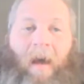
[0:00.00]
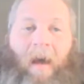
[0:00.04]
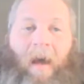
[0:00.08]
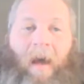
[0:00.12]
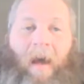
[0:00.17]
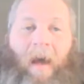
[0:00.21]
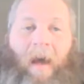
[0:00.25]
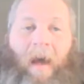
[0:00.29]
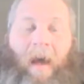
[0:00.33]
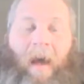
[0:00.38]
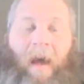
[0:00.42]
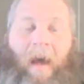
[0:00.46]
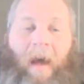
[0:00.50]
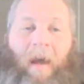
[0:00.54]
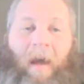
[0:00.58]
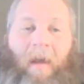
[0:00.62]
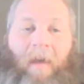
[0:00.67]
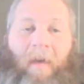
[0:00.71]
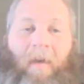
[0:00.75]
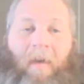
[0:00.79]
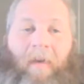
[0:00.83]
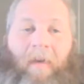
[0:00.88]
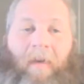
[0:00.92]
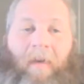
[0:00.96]

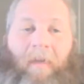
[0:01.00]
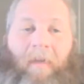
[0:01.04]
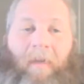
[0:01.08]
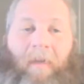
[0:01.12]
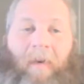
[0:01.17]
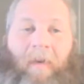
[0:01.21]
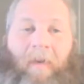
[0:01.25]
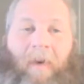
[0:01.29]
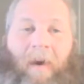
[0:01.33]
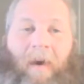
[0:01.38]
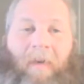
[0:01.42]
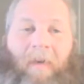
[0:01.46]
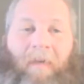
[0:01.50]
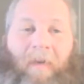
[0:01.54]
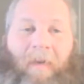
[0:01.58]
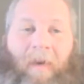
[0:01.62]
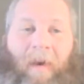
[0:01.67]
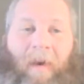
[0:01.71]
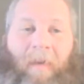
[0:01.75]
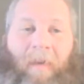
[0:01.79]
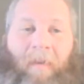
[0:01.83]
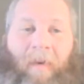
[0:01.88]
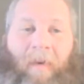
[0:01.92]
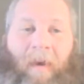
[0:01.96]
And my wife and
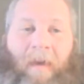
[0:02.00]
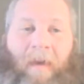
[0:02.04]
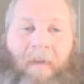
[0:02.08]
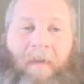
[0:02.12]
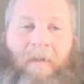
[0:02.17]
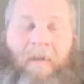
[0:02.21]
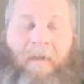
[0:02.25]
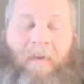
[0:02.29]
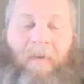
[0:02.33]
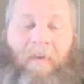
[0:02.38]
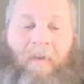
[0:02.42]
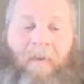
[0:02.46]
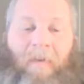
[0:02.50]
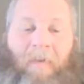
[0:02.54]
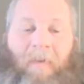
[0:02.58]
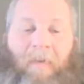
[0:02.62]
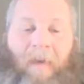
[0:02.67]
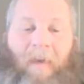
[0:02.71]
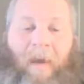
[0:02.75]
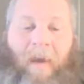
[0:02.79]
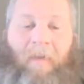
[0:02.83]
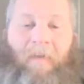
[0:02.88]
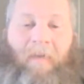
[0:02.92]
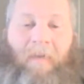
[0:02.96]
I
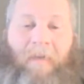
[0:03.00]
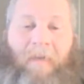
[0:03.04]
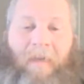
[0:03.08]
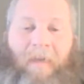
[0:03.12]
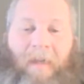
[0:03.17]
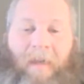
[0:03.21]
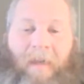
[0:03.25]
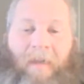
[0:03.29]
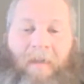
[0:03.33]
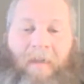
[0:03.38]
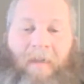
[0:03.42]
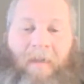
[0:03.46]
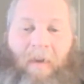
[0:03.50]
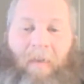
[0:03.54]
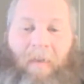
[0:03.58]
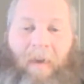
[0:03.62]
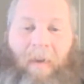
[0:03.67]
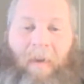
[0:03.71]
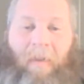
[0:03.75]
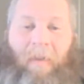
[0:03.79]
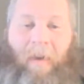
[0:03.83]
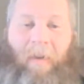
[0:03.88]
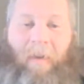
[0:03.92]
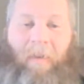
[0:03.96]
brainstormed after seeing so
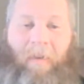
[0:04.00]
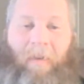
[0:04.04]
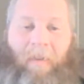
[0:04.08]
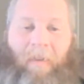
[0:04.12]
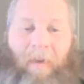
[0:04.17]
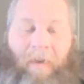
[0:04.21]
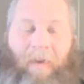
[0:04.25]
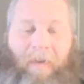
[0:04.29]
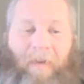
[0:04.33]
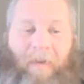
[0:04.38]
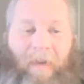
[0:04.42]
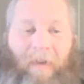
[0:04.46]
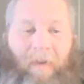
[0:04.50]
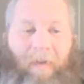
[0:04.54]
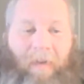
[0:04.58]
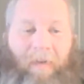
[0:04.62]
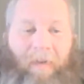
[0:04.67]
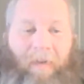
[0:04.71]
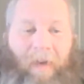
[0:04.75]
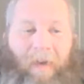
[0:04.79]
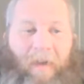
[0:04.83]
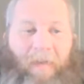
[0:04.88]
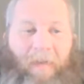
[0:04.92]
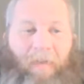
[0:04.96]
many people post in our
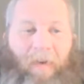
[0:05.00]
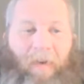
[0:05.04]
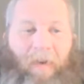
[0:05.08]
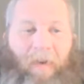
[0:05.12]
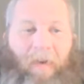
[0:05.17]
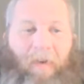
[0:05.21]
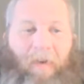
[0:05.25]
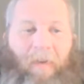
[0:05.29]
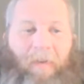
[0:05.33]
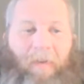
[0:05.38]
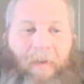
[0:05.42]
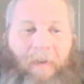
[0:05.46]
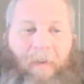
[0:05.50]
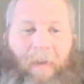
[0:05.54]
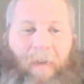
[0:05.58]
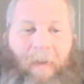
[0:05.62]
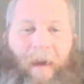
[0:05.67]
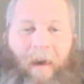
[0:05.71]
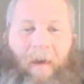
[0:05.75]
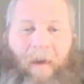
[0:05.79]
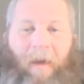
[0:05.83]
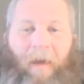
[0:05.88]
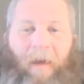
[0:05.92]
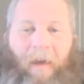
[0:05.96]
Facebook groups
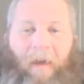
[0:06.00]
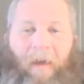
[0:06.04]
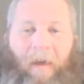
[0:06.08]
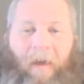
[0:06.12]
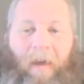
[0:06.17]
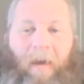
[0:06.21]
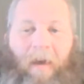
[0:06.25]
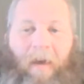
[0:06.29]
about it.